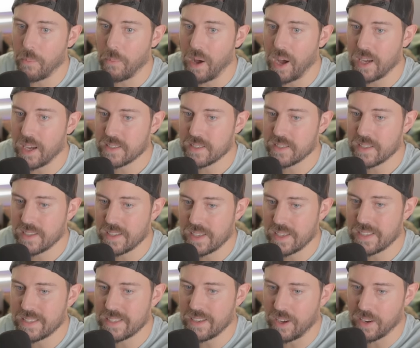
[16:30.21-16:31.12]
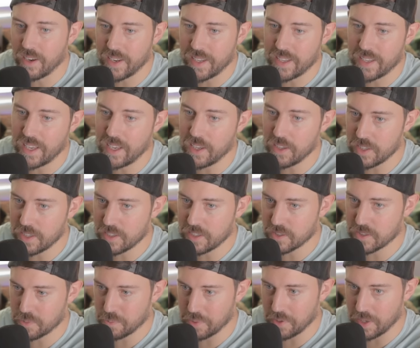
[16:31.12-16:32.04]
Mazda is on a
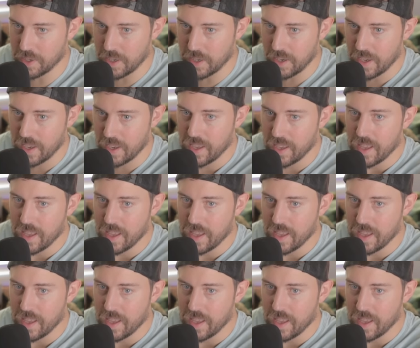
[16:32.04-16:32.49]
killing spree.